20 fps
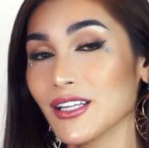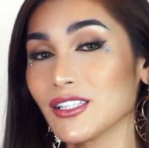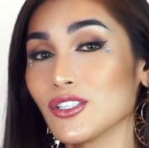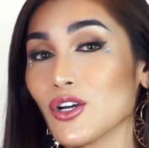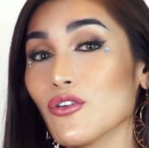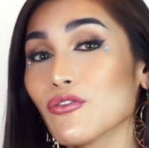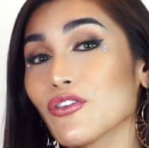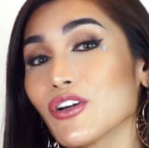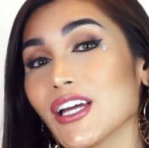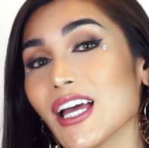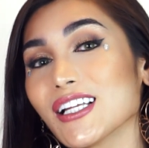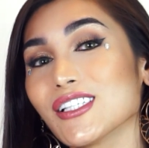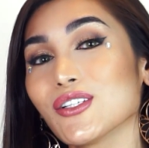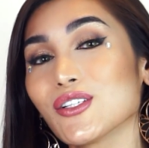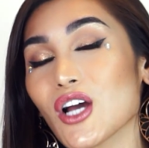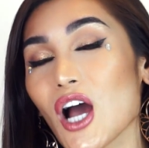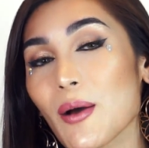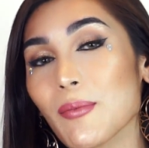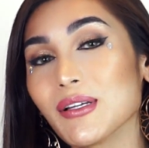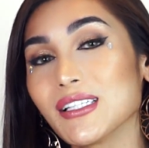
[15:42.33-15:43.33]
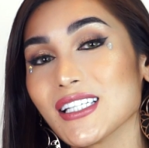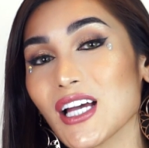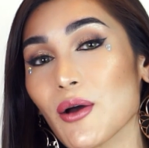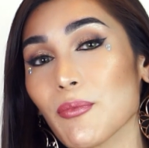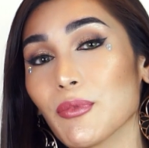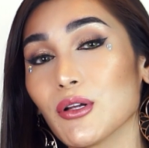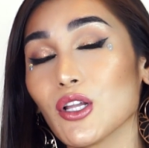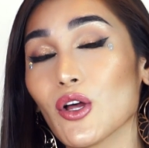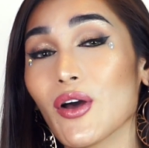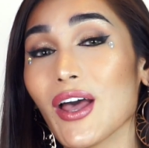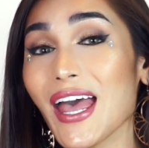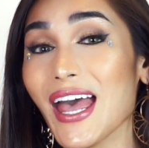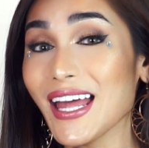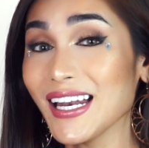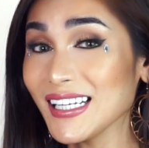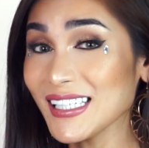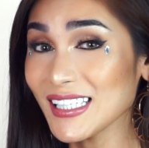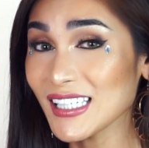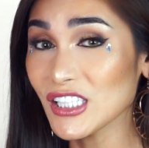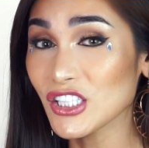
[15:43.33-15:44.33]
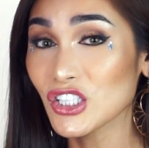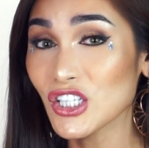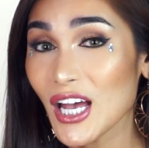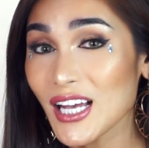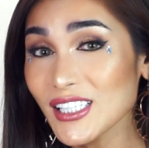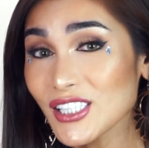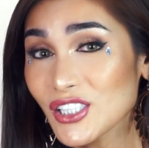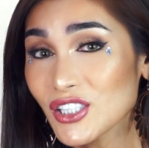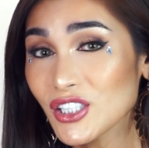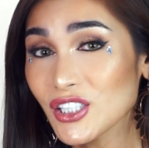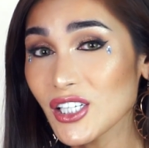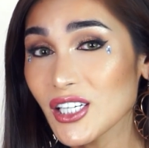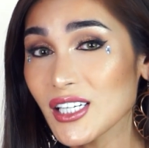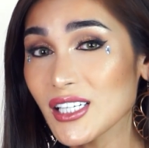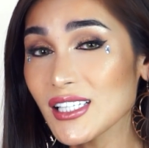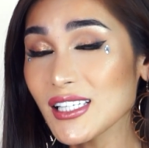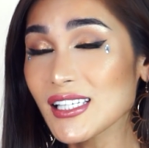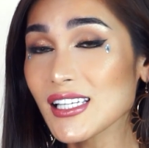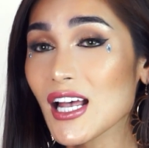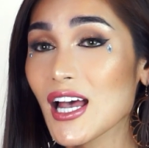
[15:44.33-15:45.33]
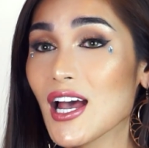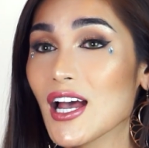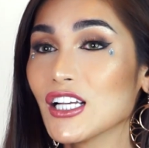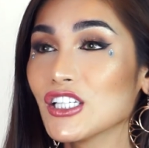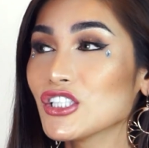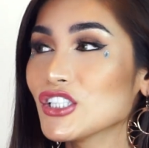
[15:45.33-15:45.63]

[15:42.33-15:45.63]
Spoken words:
and don't forget to comment down below any suggestions,